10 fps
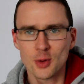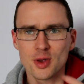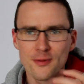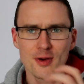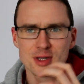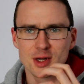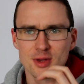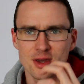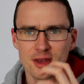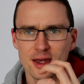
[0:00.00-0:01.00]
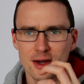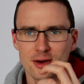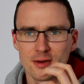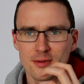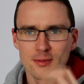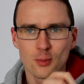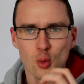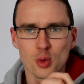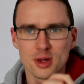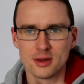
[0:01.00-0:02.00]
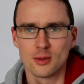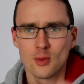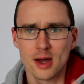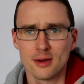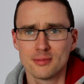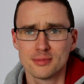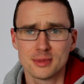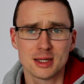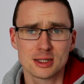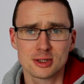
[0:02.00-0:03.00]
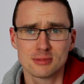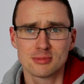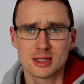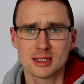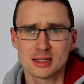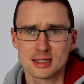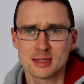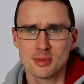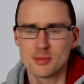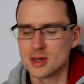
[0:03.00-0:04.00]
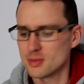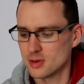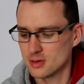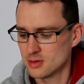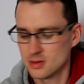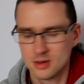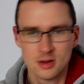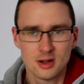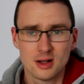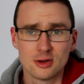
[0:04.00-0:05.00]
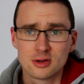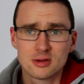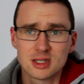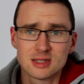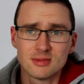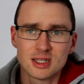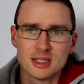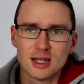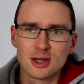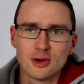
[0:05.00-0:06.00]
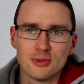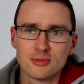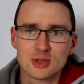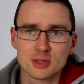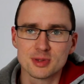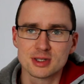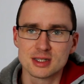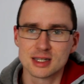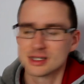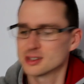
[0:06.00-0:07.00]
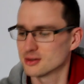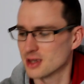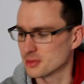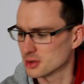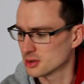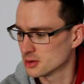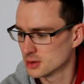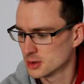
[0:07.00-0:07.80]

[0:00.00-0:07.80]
when you first go in, you get that kind of warning that, wow, this is a sipping beer, but look, it's nearly gone just because it tastes so damn good.